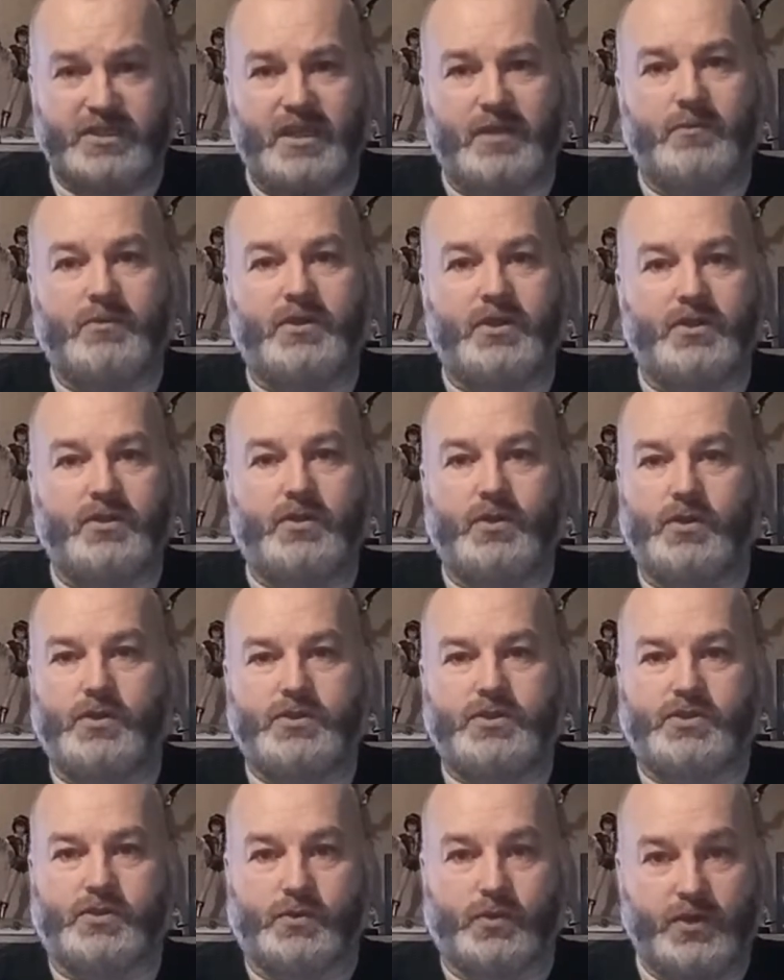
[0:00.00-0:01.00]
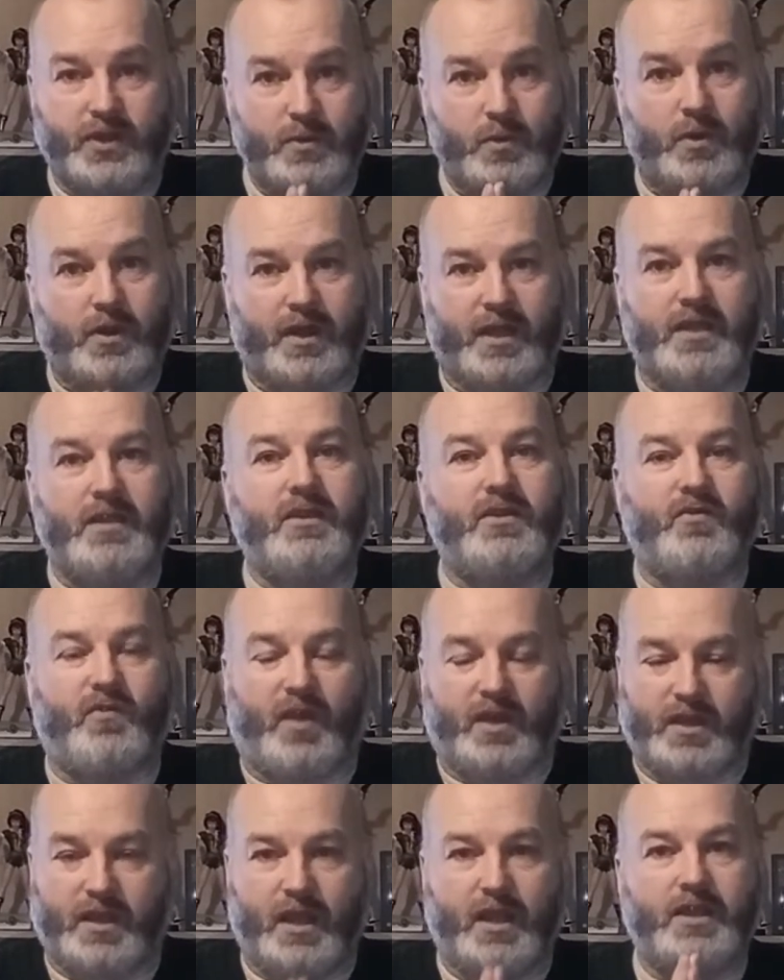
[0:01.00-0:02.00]
them to do so, they were in the
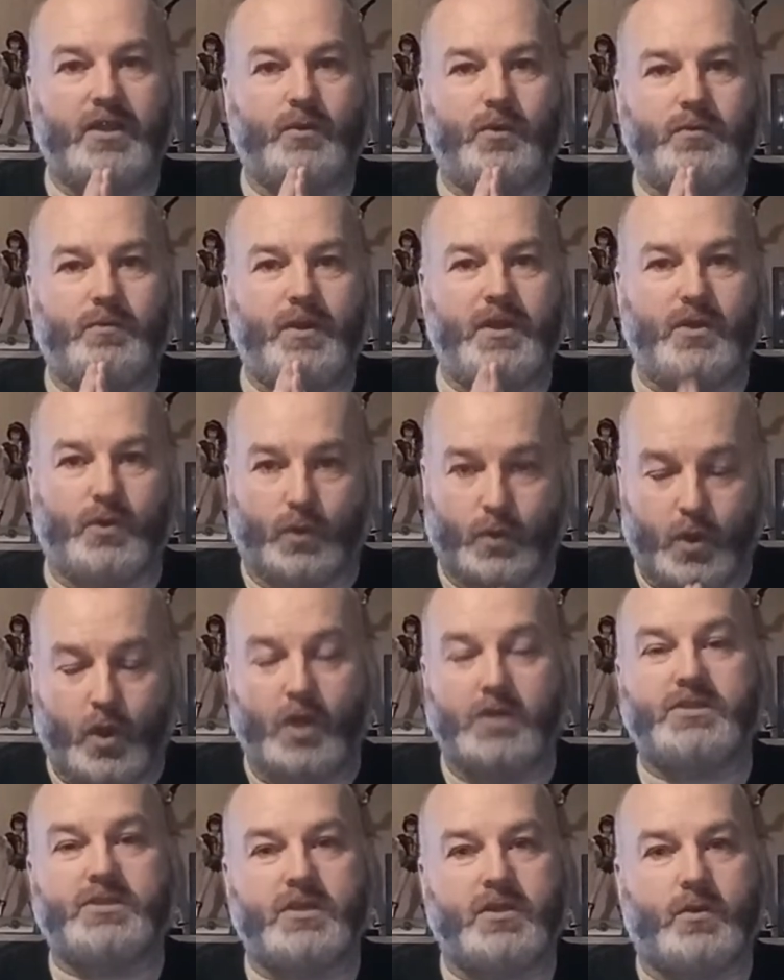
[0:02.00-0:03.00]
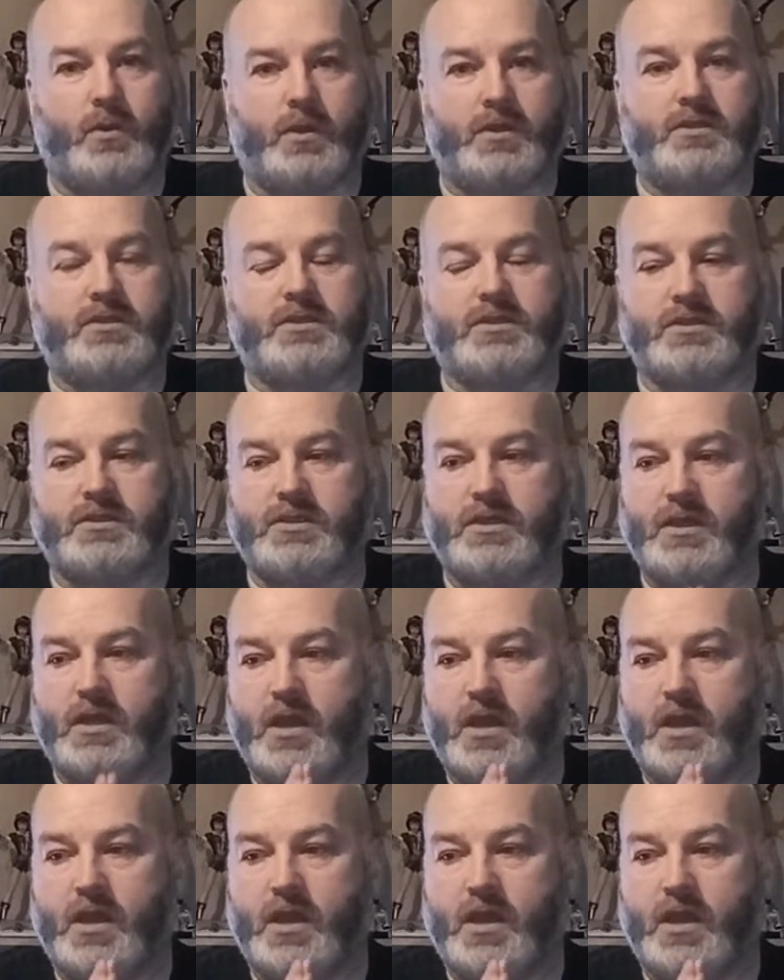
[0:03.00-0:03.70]
right and there would be no consequences.